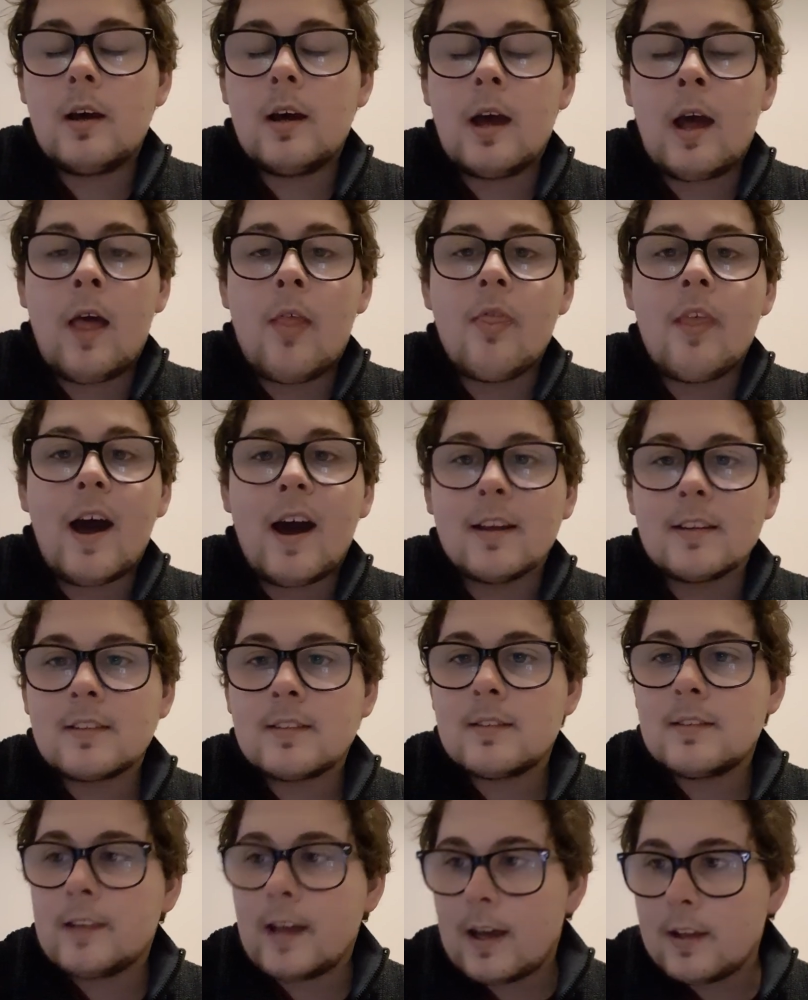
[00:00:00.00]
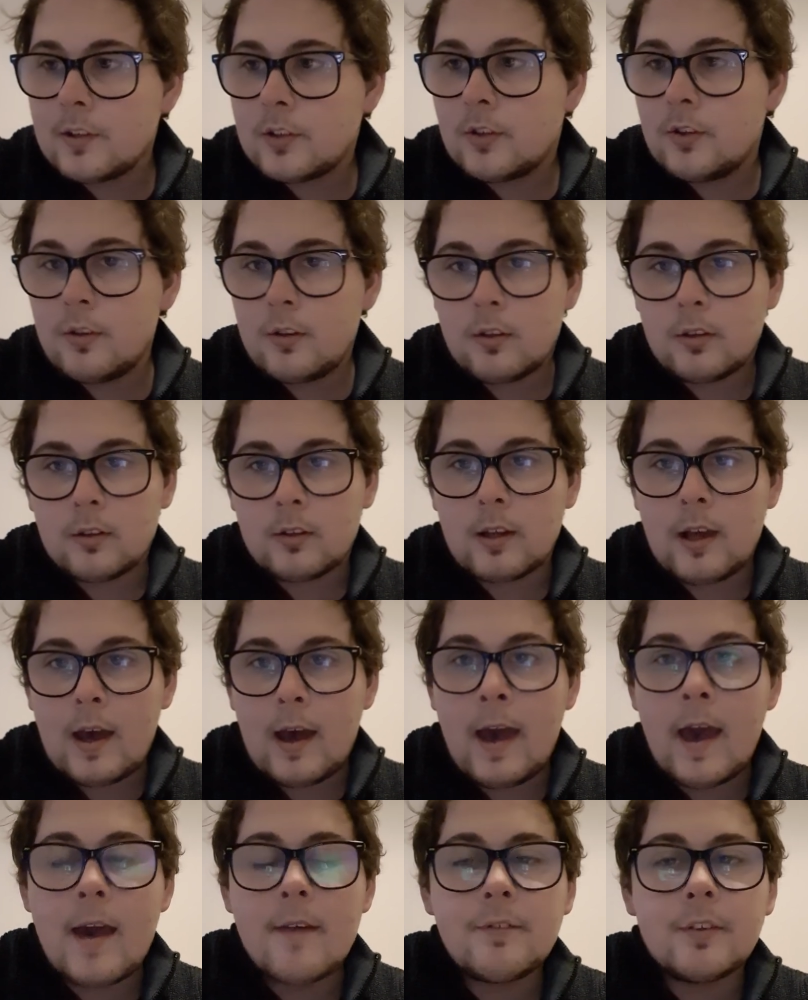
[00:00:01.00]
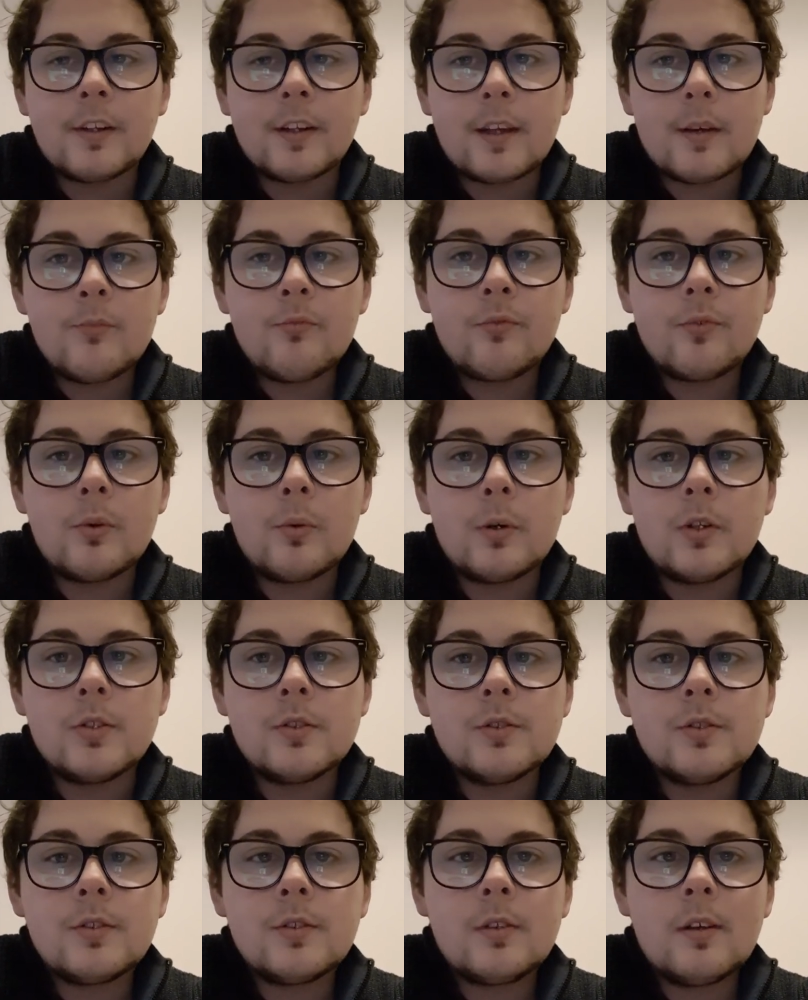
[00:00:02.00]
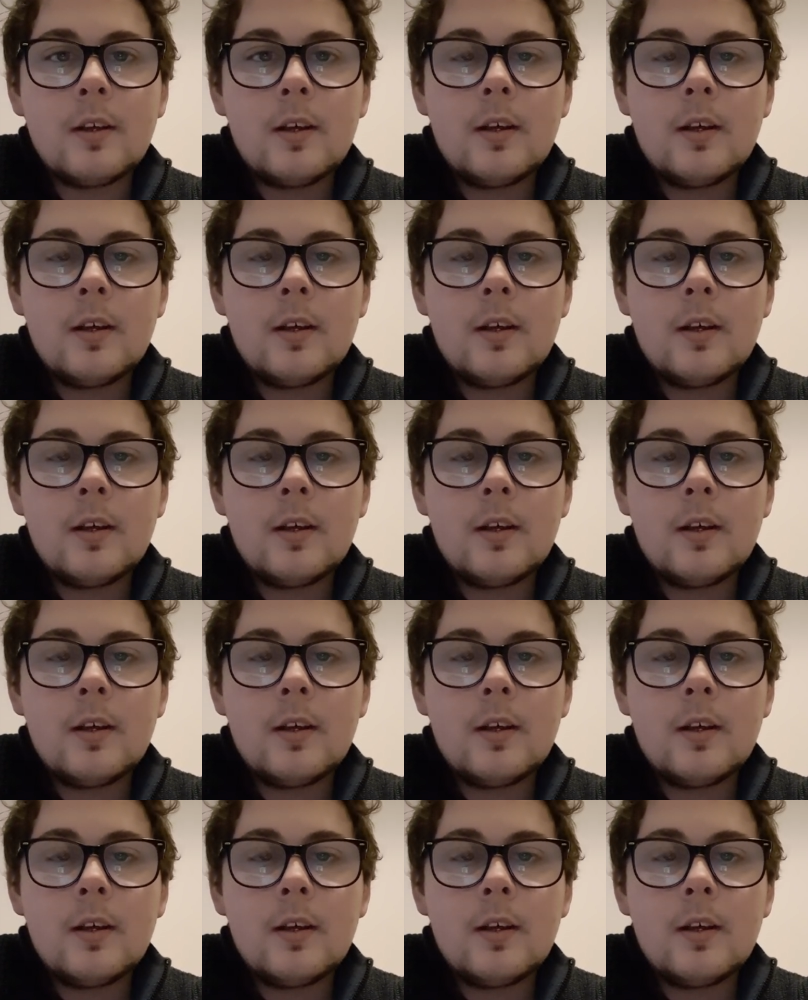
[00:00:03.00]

that's gonna heavily influence